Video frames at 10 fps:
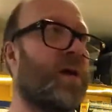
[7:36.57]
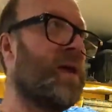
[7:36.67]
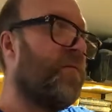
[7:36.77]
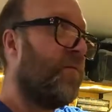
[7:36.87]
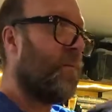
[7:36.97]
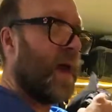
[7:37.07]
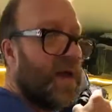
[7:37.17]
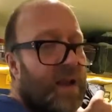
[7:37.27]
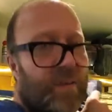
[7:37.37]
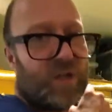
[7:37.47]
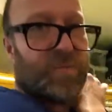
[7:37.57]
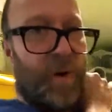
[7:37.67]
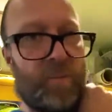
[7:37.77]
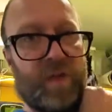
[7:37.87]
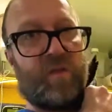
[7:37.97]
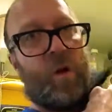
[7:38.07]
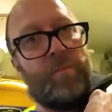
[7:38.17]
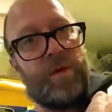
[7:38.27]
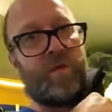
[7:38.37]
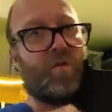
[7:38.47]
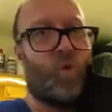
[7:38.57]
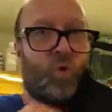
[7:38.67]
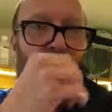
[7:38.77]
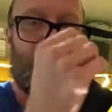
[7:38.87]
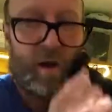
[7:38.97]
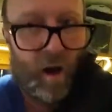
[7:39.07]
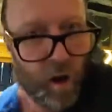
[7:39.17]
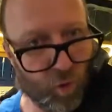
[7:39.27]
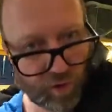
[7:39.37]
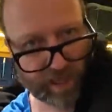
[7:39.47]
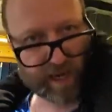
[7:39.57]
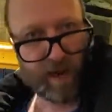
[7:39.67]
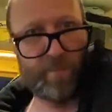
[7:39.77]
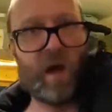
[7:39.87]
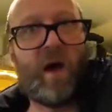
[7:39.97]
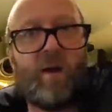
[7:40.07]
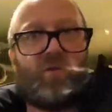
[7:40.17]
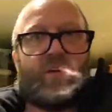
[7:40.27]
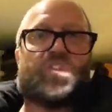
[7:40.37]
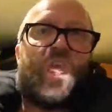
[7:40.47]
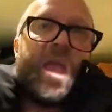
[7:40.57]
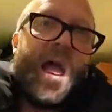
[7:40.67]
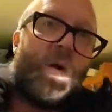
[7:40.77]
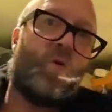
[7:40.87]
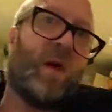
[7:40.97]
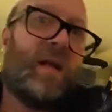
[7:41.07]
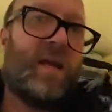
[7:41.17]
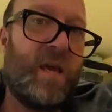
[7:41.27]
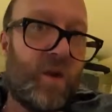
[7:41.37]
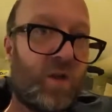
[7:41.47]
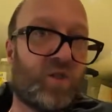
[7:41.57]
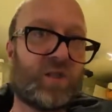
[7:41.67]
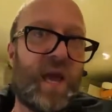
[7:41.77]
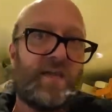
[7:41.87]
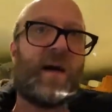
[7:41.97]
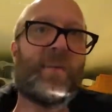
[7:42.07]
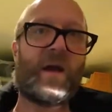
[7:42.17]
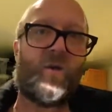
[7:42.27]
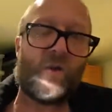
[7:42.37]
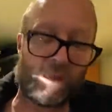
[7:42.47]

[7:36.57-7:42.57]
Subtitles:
give me, let me just pop this on because it's awkward holding it up, and also show you how quickly you can just get that back on